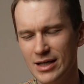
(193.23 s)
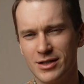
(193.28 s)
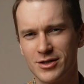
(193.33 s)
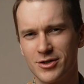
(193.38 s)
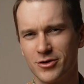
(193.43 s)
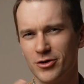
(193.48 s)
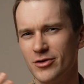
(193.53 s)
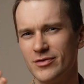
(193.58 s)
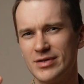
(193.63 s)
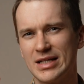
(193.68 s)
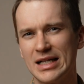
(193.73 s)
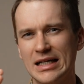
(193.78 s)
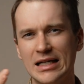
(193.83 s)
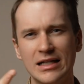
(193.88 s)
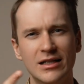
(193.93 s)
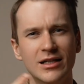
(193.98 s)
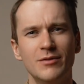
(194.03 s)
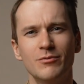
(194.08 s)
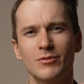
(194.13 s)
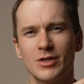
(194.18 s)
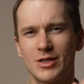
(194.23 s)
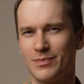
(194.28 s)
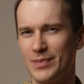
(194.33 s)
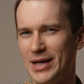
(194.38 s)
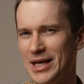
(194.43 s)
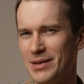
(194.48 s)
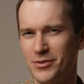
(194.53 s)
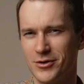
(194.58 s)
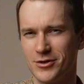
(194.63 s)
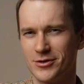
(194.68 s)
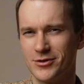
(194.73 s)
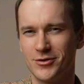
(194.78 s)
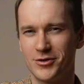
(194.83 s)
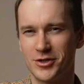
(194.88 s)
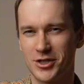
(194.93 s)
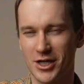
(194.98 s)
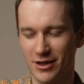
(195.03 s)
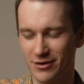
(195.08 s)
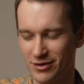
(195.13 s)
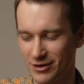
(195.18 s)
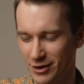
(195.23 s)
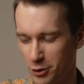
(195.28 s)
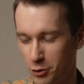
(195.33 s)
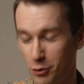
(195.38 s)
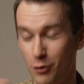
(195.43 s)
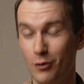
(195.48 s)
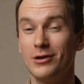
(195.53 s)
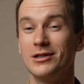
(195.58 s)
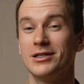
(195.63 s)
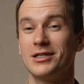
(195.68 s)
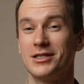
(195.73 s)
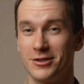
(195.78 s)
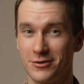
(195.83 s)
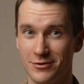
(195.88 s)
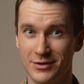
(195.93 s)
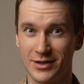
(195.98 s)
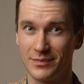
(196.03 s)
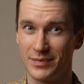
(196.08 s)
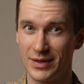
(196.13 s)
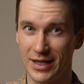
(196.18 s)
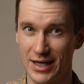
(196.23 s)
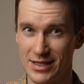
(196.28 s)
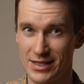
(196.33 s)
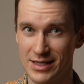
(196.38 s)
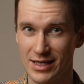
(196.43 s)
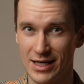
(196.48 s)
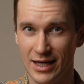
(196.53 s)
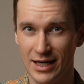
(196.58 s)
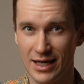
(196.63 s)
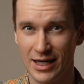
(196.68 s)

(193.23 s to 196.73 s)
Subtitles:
it serves like a litmus paper to check the quality of the place.